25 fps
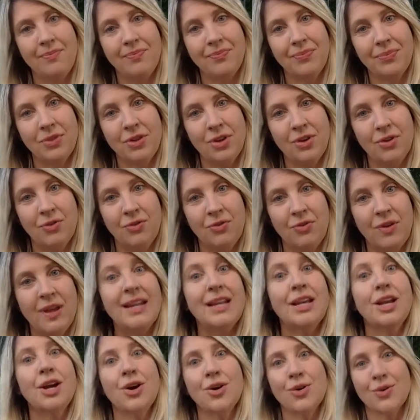
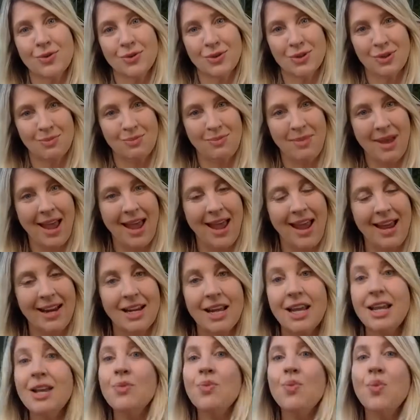videos made,
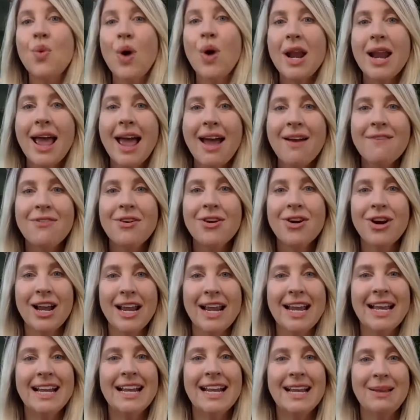whatever
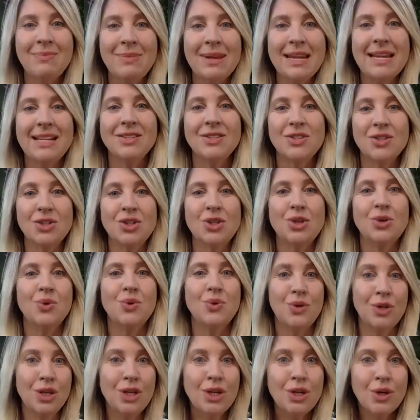it means to
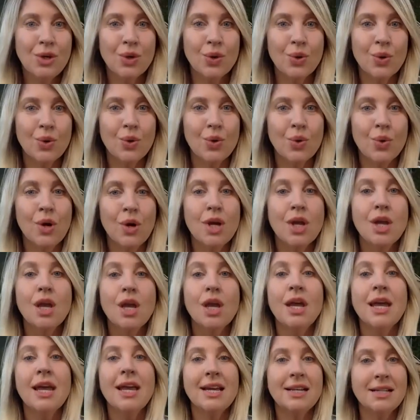you.
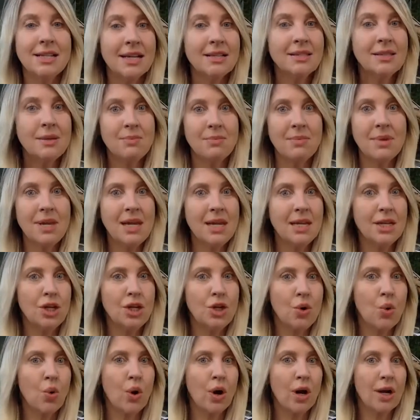It doesn't mean
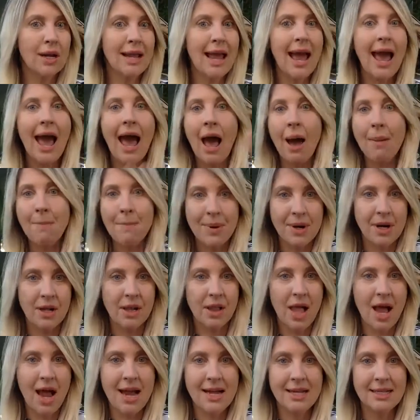you're
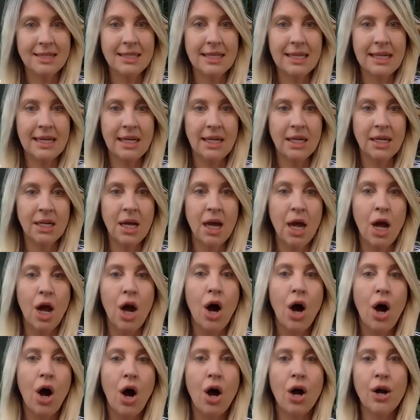capitalizing
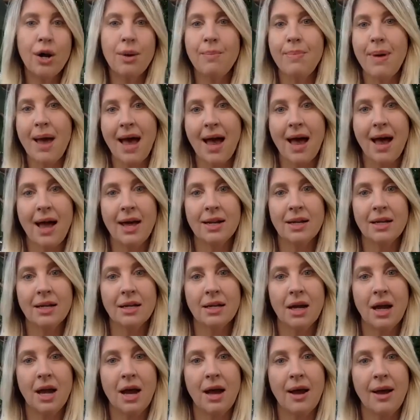on a
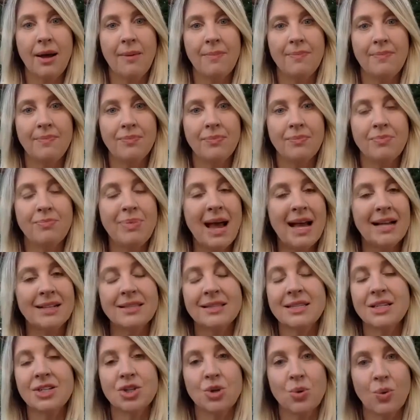bad
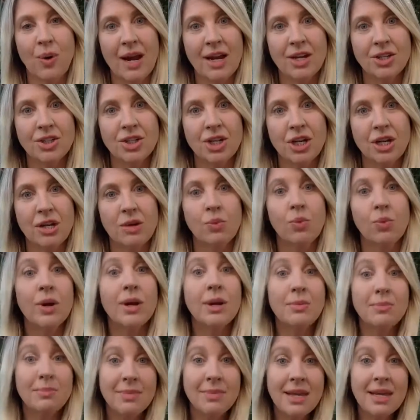situation. What it
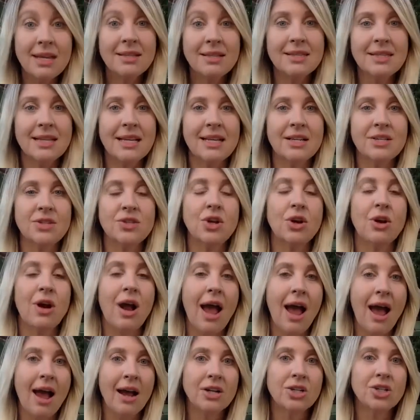means is you're
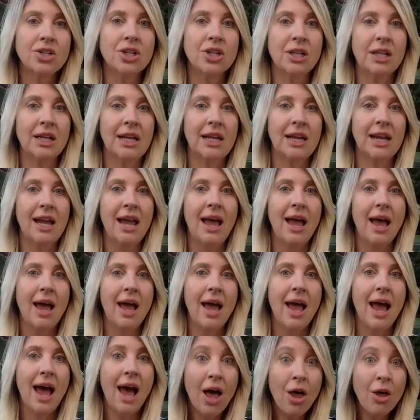actually
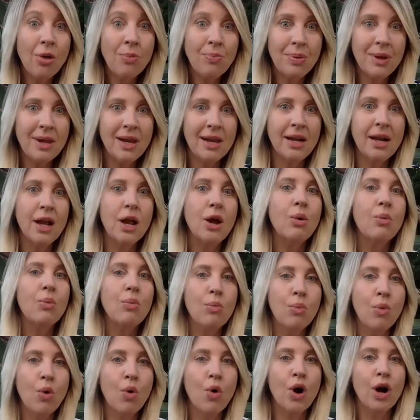helping
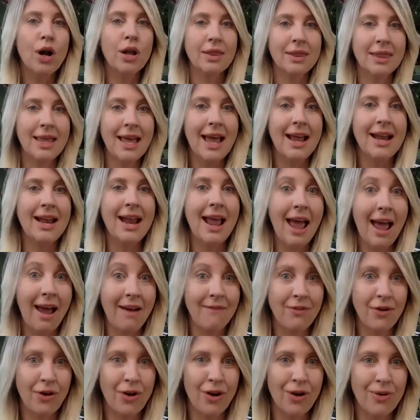more than
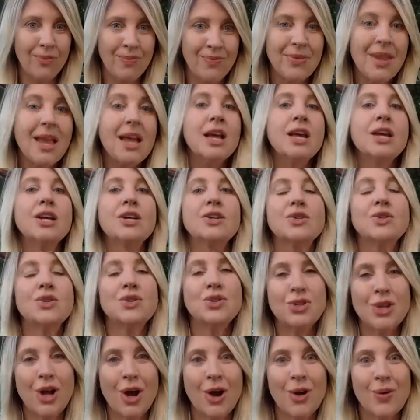ever. So